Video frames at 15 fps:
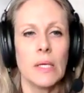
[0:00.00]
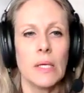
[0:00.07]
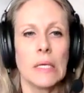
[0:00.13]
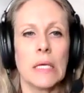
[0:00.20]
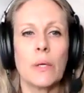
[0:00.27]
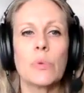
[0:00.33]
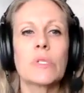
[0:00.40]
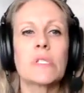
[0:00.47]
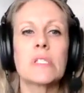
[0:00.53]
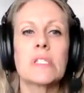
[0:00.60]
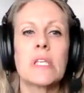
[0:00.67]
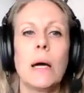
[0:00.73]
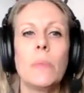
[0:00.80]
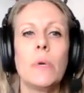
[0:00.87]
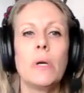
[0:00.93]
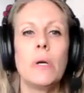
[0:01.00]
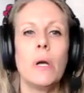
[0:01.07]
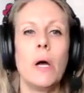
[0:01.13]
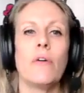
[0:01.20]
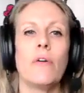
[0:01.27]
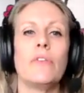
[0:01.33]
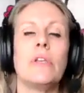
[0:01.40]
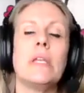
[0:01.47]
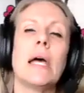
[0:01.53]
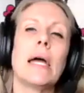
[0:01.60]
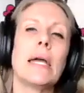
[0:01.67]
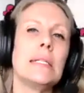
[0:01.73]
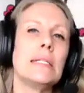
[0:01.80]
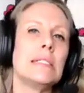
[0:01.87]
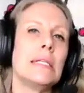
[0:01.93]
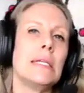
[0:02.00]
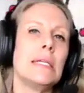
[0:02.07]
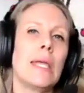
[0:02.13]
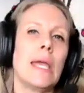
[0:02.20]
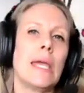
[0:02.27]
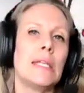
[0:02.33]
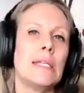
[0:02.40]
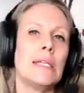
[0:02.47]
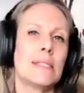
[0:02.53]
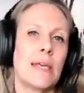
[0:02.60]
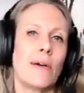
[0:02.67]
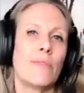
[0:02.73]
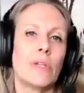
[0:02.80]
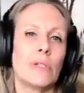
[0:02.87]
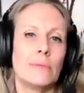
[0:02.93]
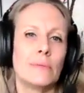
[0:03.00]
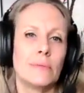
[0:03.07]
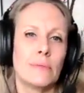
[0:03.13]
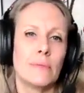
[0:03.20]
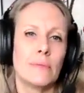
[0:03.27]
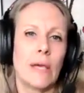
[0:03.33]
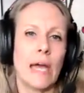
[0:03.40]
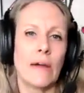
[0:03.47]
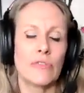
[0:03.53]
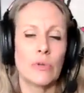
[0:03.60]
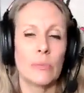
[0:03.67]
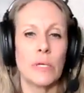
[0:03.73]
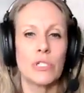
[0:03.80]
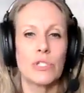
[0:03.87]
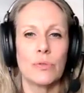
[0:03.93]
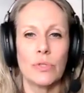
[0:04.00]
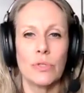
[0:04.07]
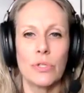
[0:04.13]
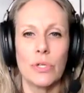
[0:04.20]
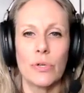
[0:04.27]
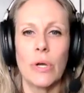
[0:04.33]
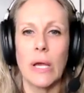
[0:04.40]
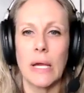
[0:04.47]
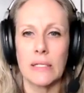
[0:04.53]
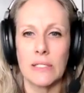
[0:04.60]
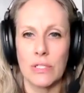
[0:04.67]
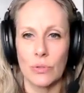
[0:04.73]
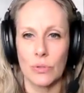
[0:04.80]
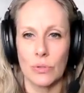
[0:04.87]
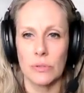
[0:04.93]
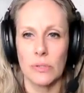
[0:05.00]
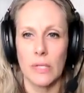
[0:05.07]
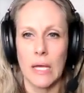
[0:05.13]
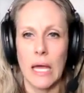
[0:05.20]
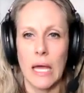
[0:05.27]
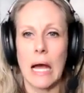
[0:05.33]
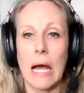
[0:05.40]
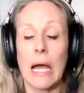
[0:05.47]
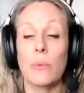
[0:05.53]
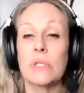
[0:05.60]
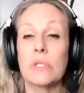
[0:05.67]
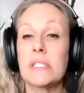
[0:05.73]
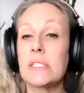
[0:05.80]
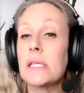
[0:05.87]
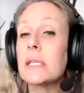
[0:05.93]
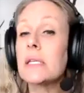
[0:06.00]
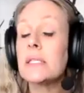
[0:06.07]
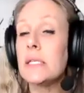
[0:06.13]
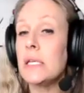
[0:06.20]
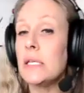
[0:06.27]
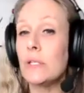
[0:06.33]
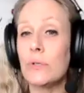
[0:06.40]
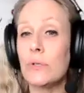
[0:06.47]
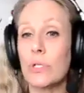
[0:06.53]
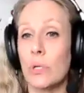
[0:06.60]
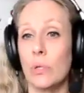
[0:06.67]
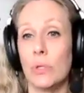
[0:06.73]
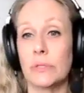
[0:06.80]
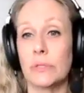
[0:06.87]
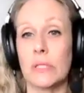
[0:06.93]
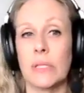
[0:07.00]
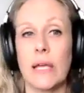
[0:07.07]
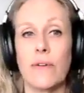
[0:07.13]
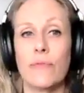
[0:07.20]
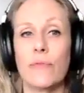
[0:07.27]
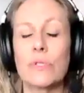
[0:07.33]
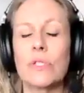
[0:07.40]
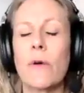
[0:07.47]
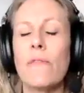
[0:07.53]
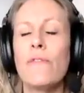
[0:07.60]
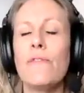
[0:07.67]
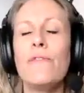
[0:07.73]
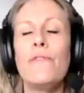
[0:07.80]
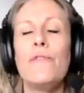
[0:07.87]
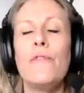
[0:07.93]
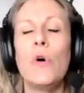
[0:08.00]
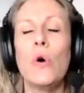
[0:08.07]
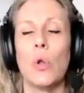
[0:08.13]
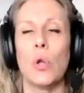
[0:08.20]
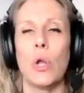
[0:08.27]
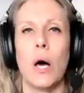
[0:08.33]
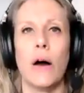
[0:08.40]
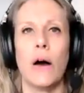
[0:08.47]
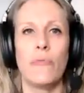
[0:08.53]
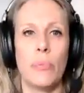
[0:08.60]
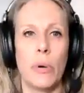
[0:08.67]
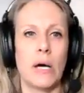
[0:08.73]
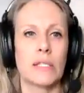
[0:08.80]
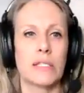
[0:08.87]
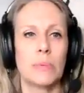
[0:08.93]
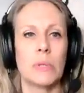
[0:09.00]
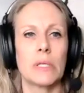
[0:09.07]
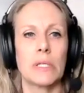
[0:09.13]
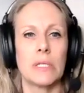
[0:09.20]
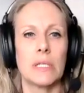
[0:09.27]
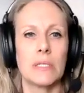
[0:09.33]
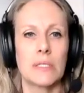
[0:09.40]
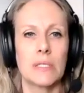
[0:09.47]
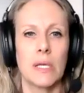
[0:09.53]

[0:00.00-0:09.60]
It was the summer of 1987, after my junior year in high school. I was 16 years old and life was full of possibilities.